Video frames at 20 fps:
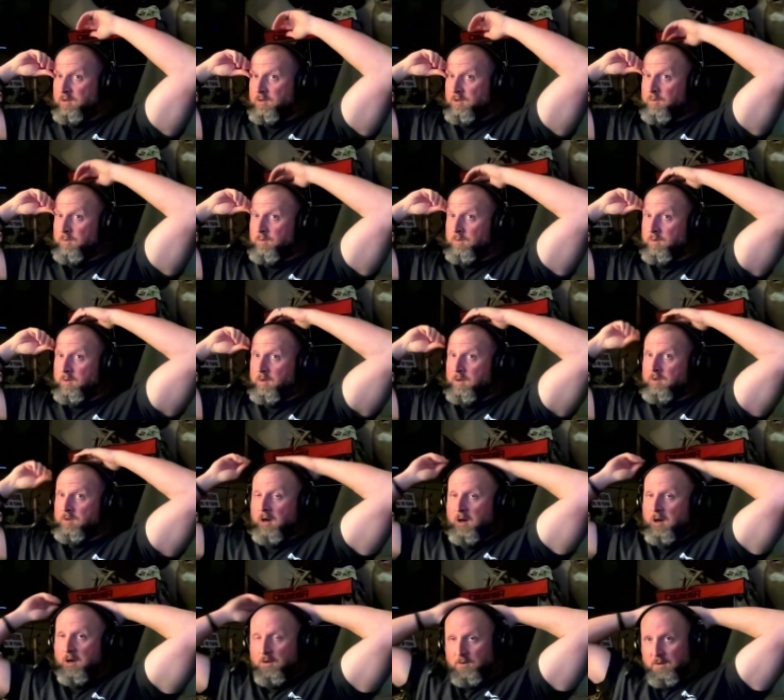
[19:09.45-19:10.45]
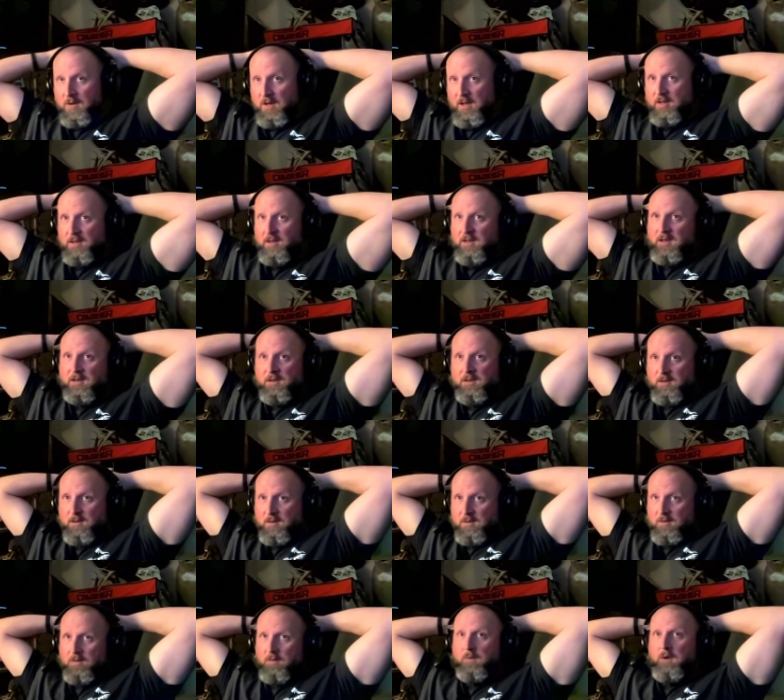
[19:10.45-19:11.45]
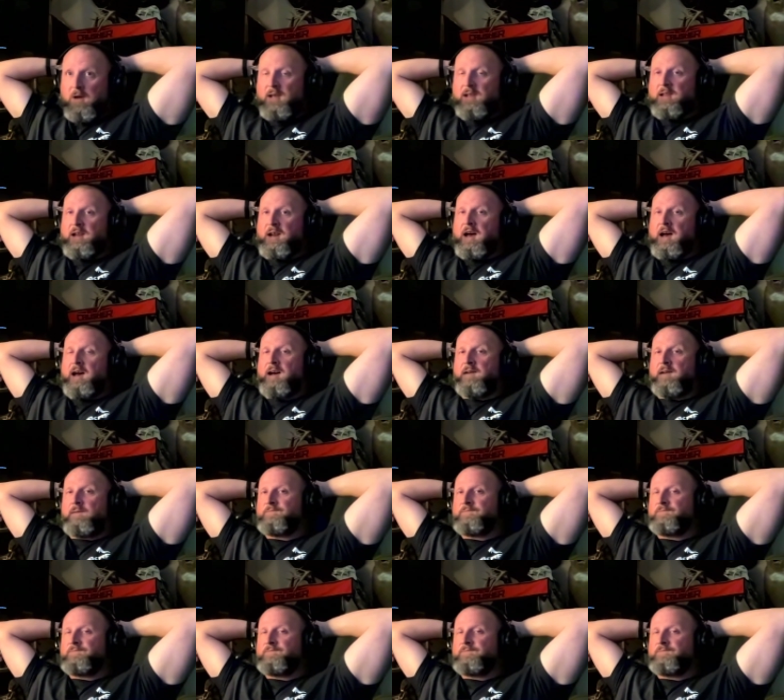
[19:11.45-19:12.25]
The other thing that the way that I